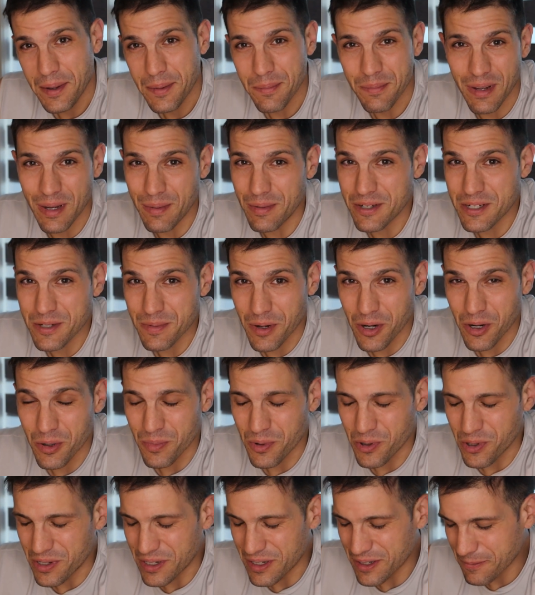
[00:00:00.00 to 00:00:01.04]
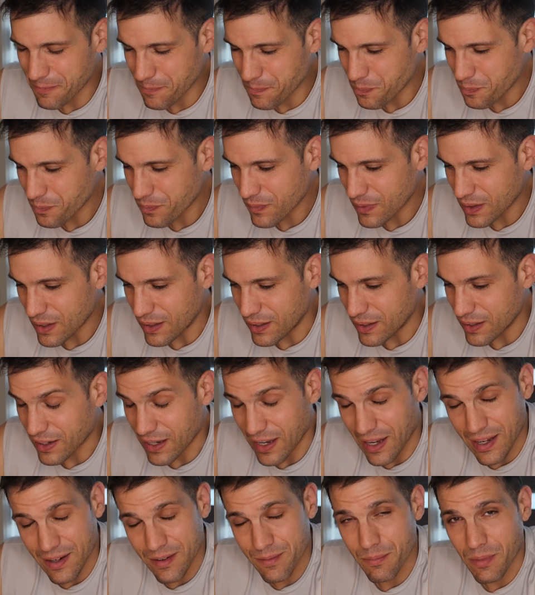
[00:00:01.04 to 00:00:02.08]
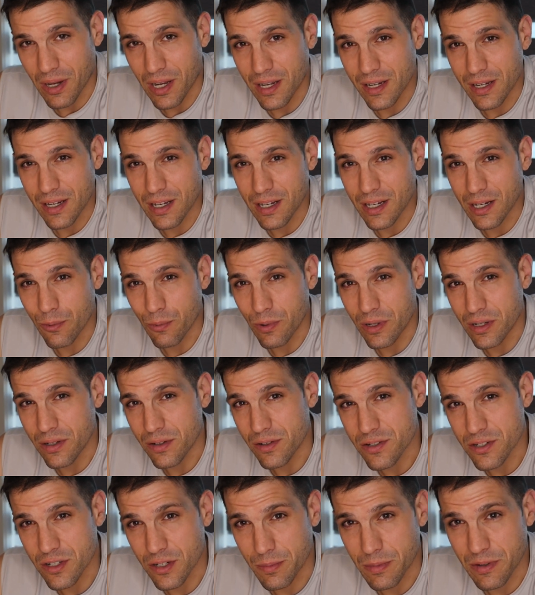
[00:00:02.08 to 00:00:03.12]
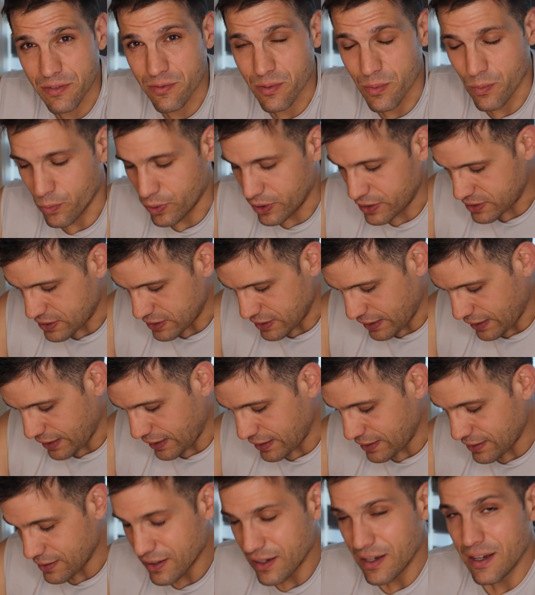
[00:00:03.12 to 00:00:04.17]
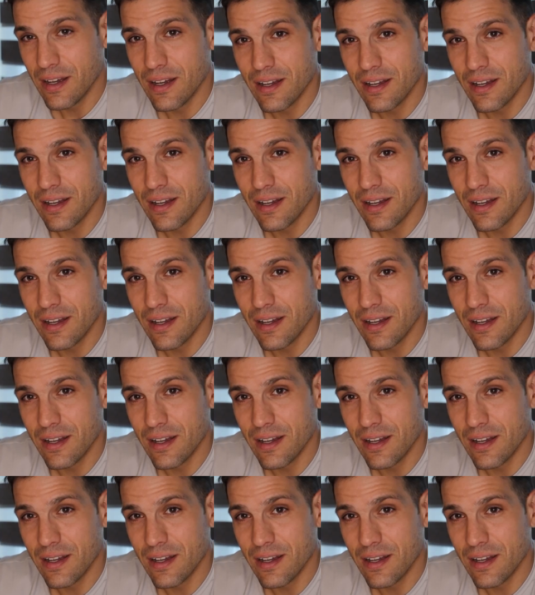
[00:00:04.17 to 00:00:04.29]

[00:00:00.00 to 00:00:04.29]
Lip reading: Maybe tomorrow morning. Again, my eating window is going to be from 1 to 9,